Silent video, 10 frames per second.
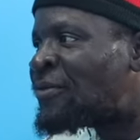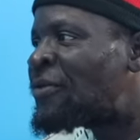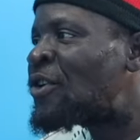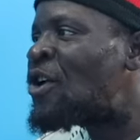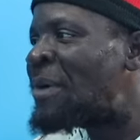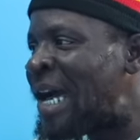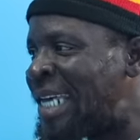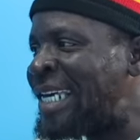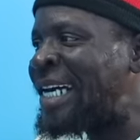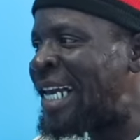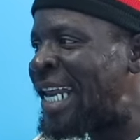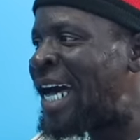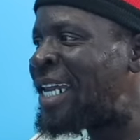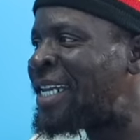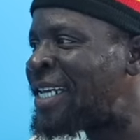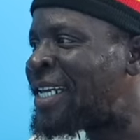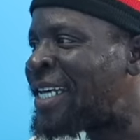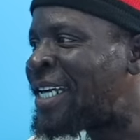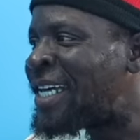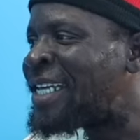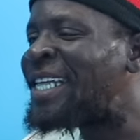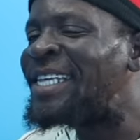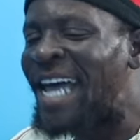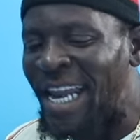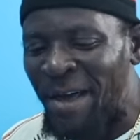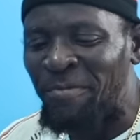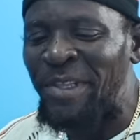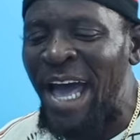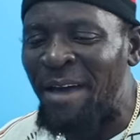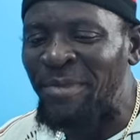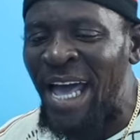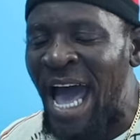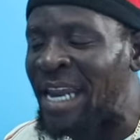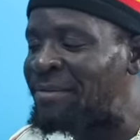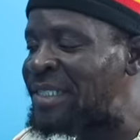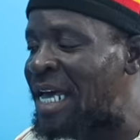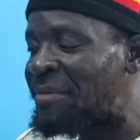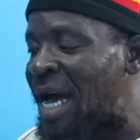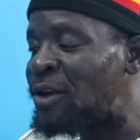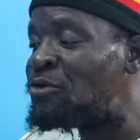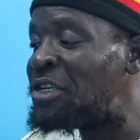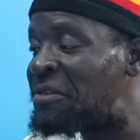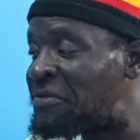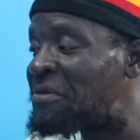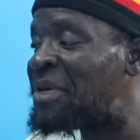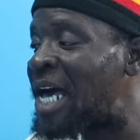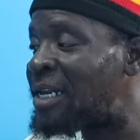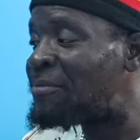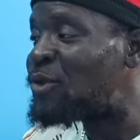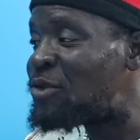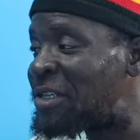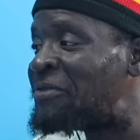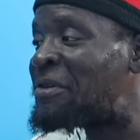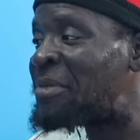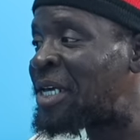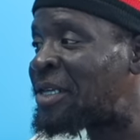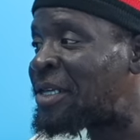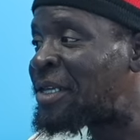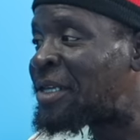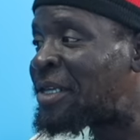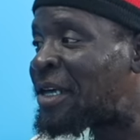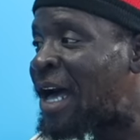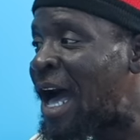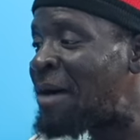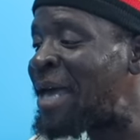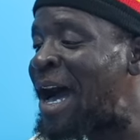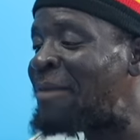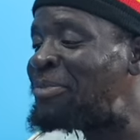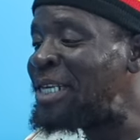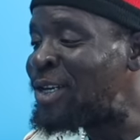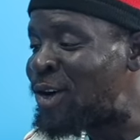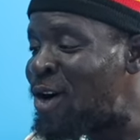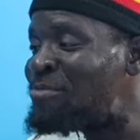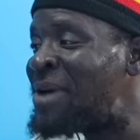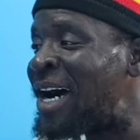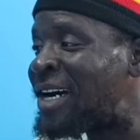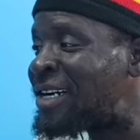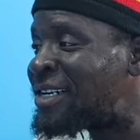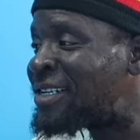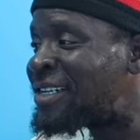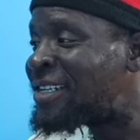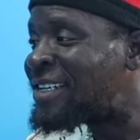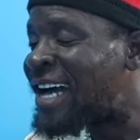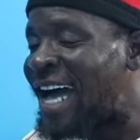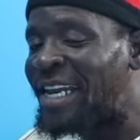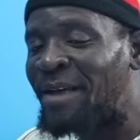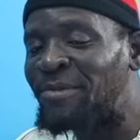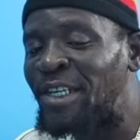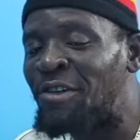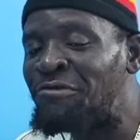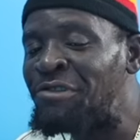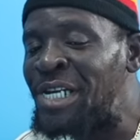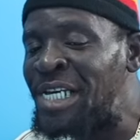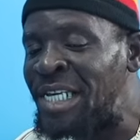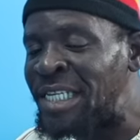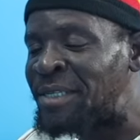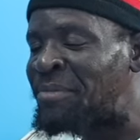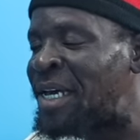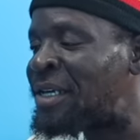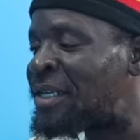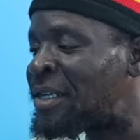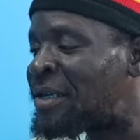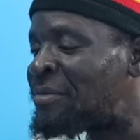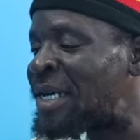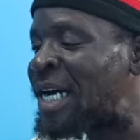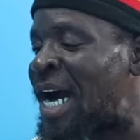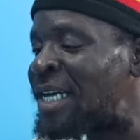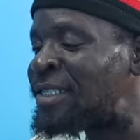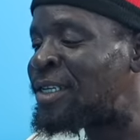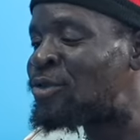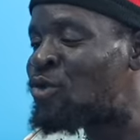to come to England. Okay. In a them time there. And them say, I do it for me. And them do it for me. And me appeal come back. And them say, release me. Because it